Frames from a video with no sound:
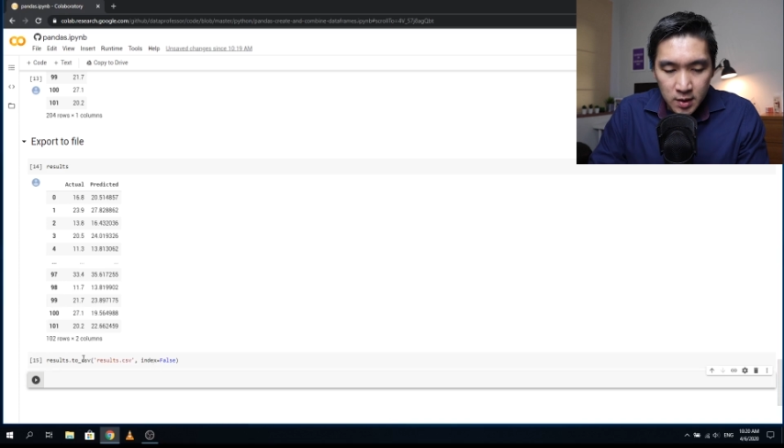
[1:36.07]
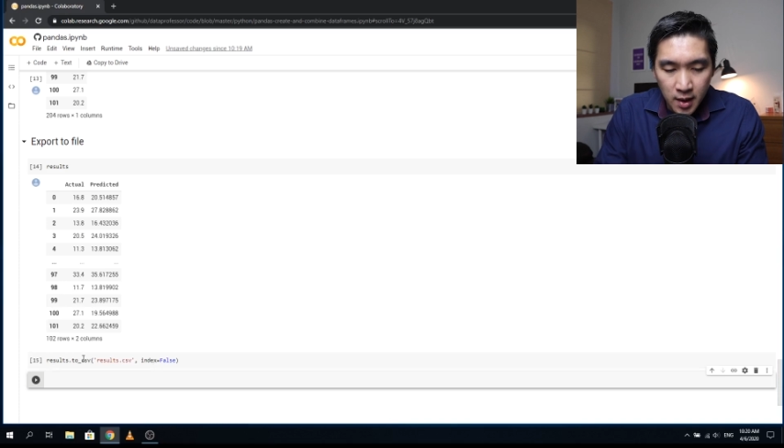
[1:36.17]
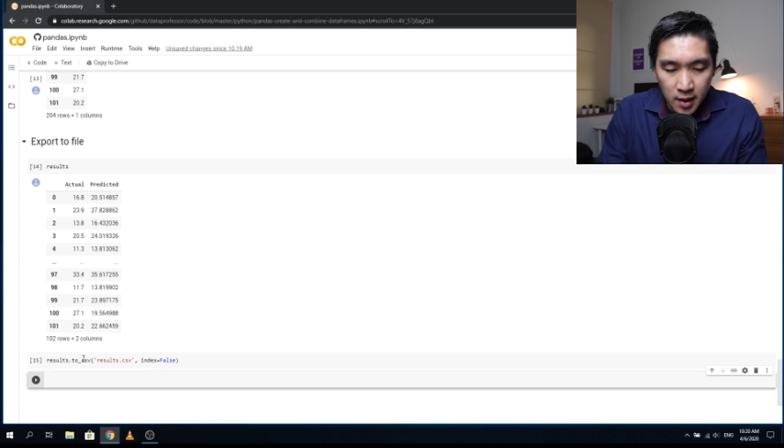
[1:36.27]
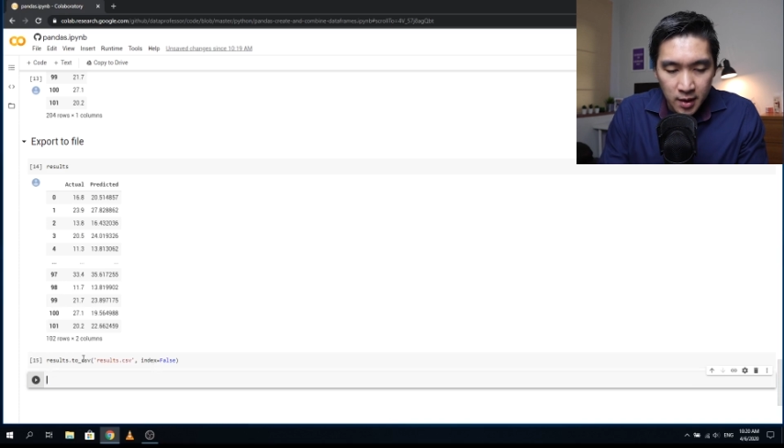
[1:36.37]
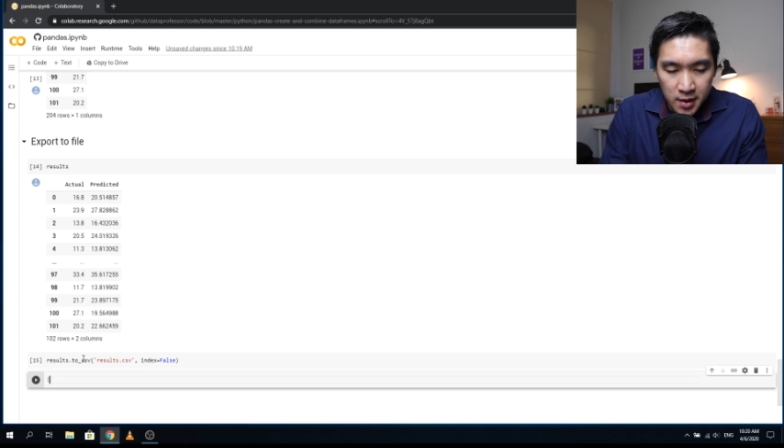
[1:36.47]

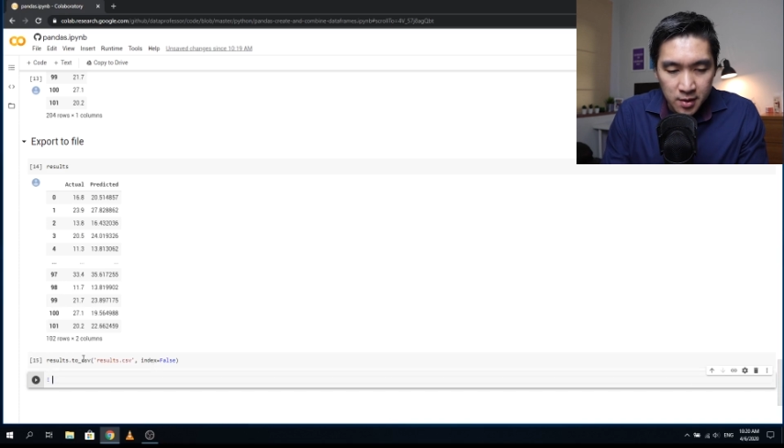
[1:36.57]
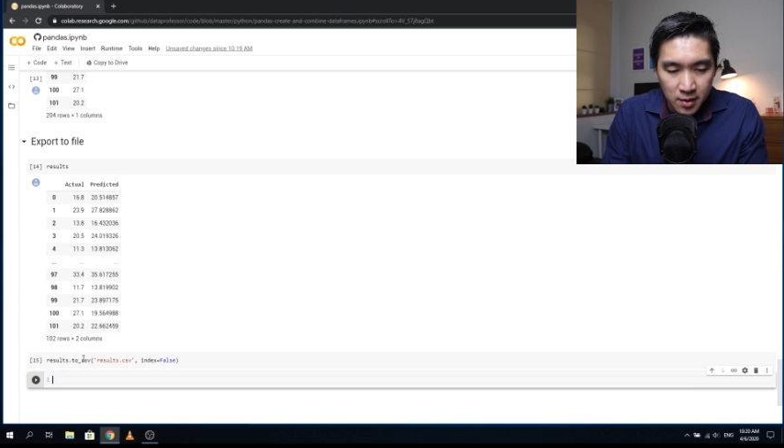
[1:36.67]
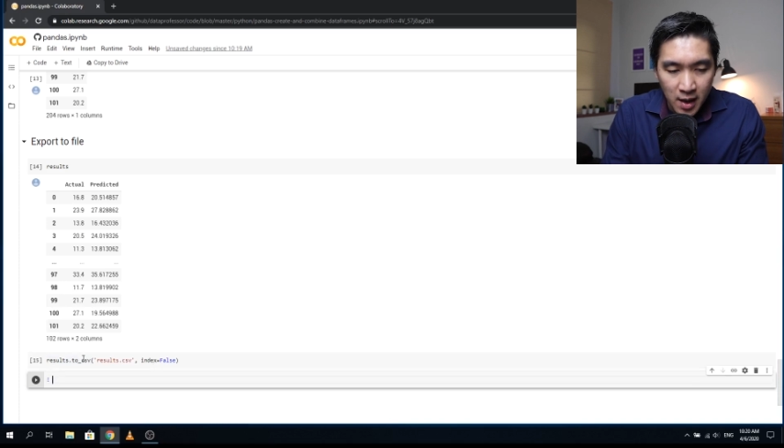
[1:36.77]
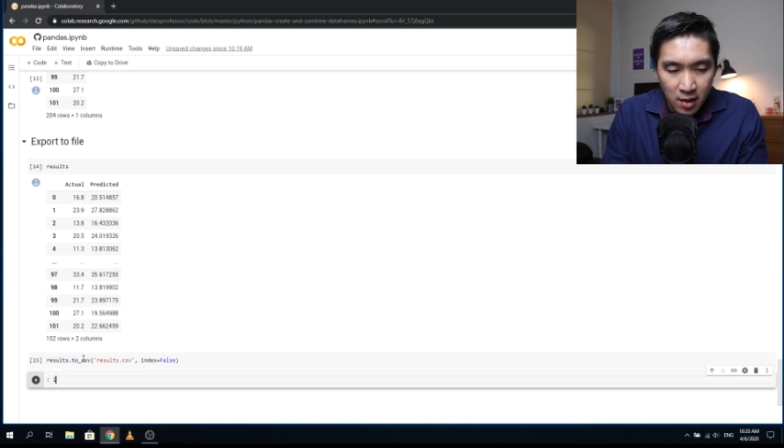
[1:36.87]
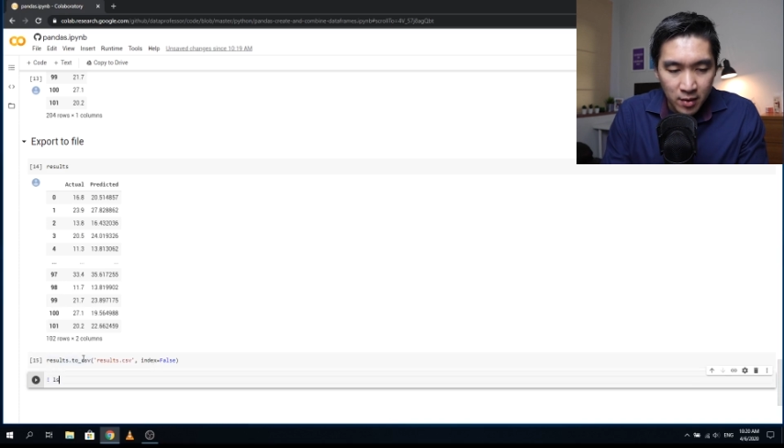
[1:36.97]
And let's
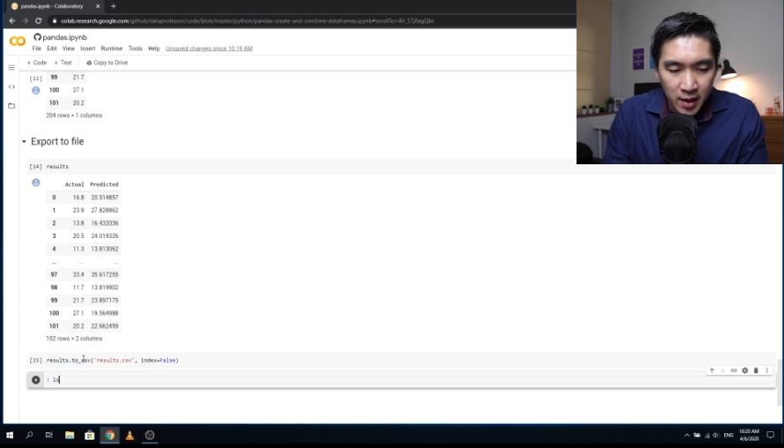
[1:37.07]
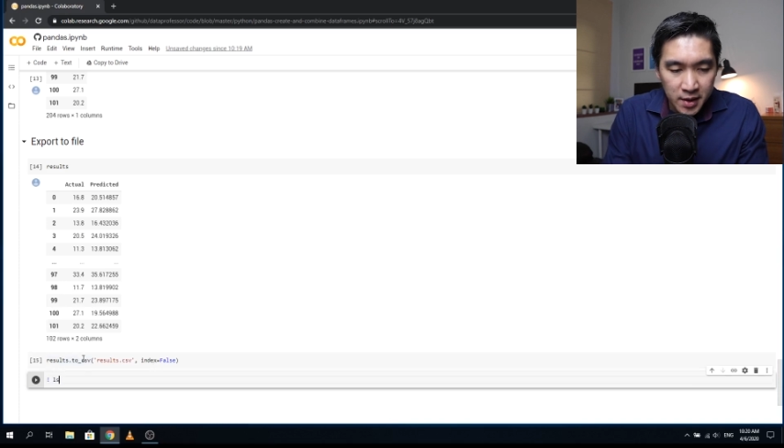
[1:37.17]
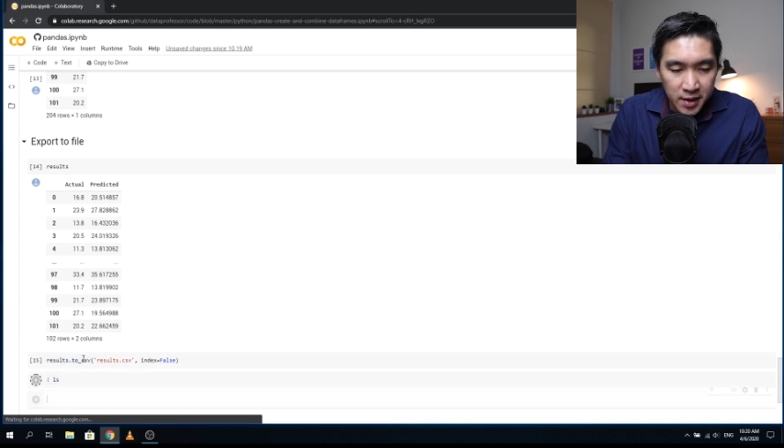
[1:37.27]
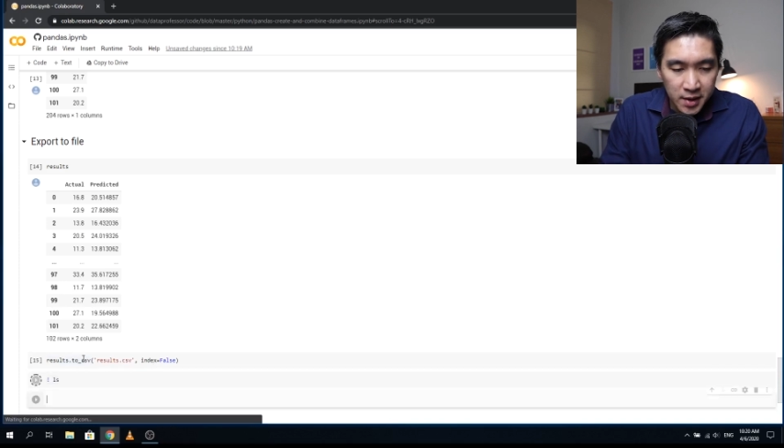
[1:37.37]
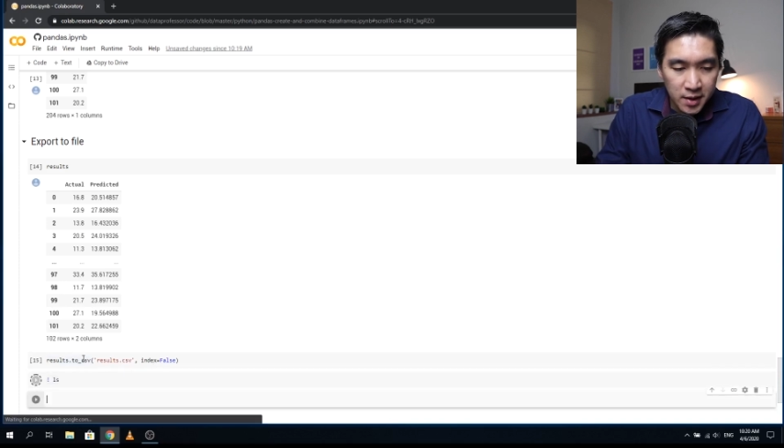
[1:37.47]
do the
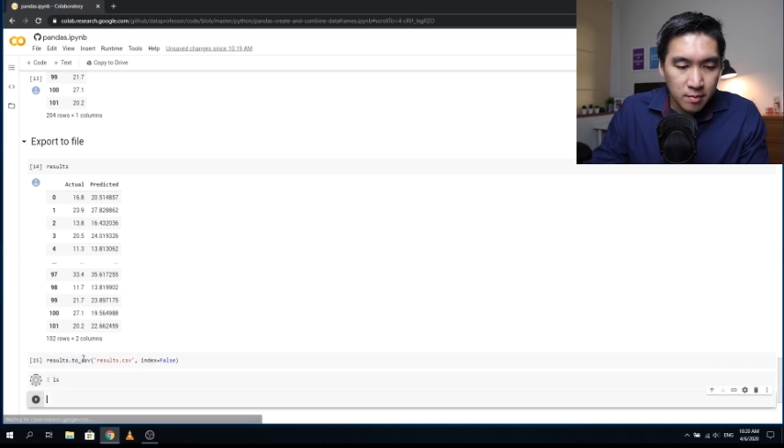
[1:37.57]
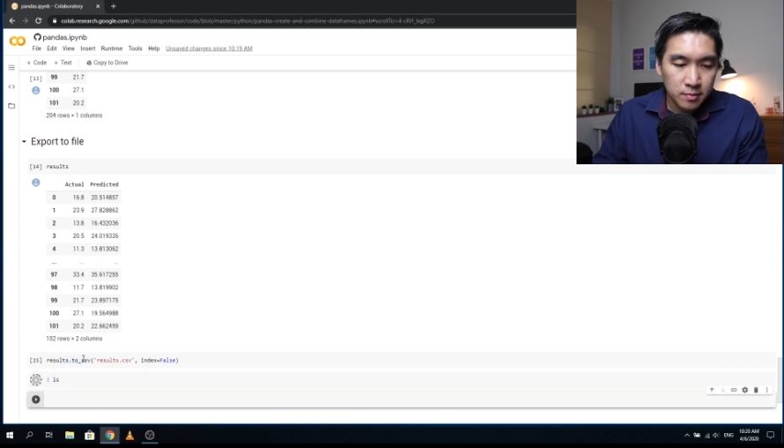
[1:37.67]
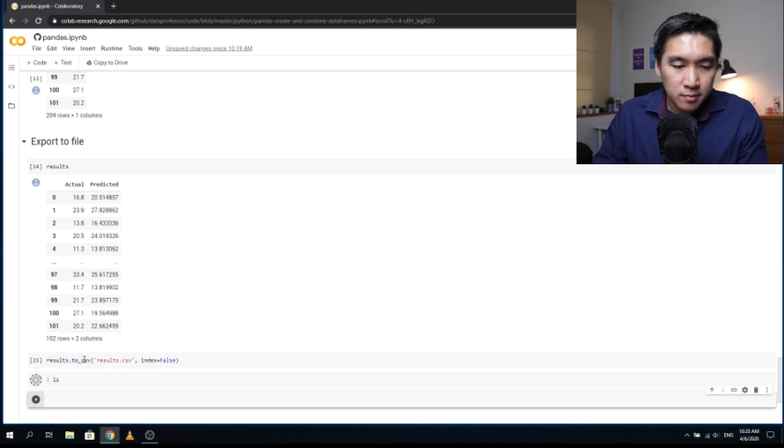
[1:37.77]
ls.